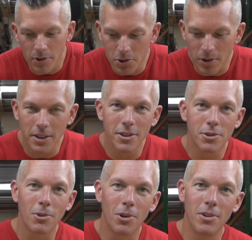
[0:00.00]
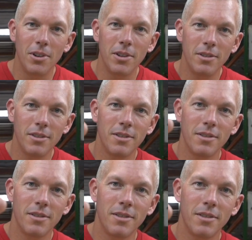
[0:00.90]
you tried this roll-on?
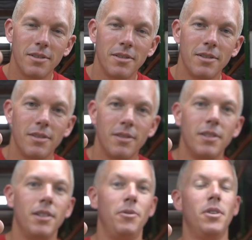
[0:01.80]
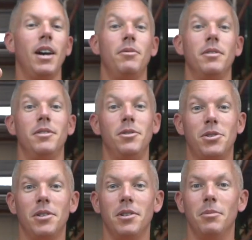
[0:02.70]
If you haven't, you
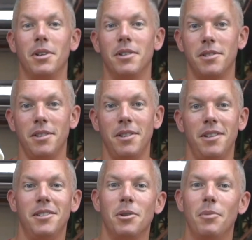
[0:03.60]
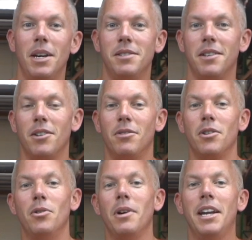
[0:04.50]
should, because it is amazing. I don't
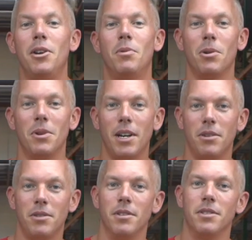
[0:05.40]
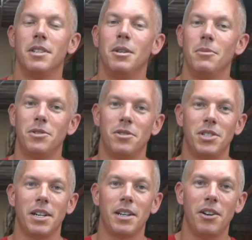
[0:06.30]
go anywhere without this. Be sure to
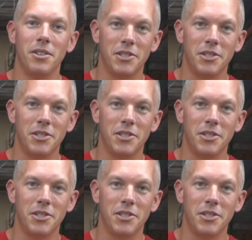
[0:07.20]
check it out at